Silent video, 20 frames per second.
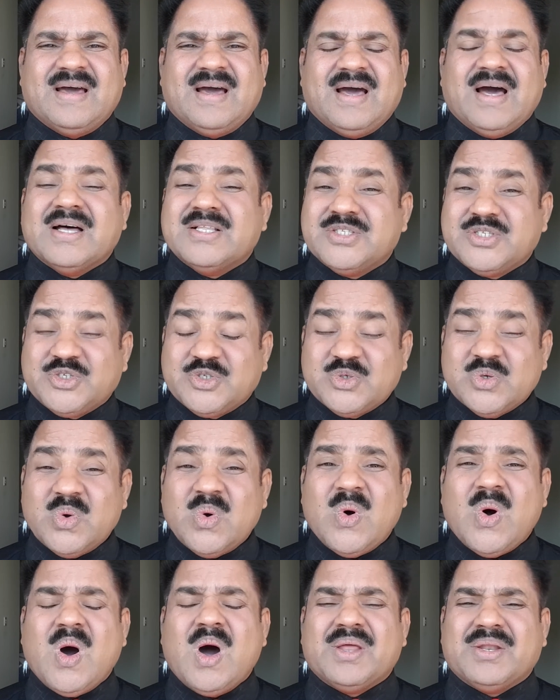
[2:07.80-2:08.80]
And so
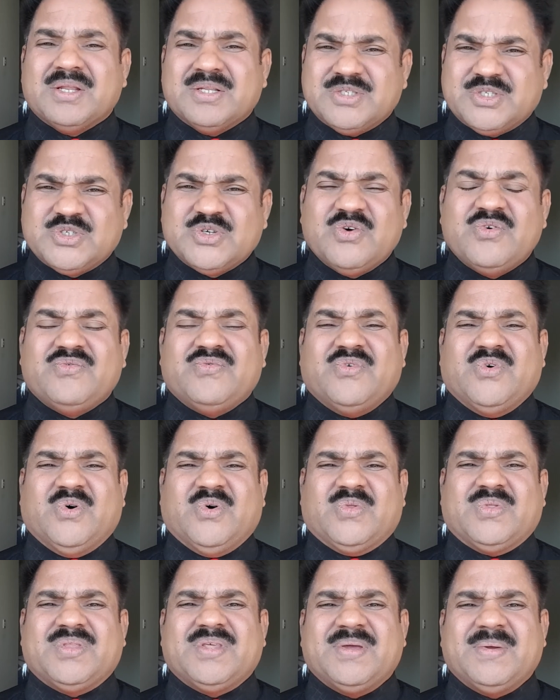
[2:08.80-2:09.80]
on and so
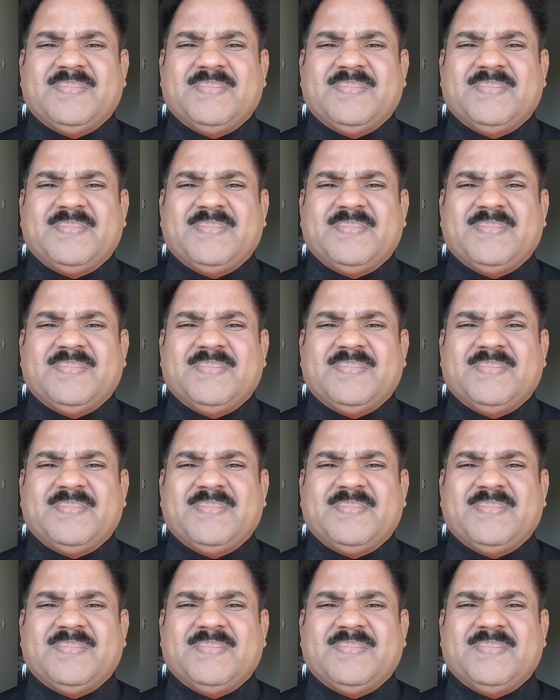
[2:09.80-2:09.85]
forth.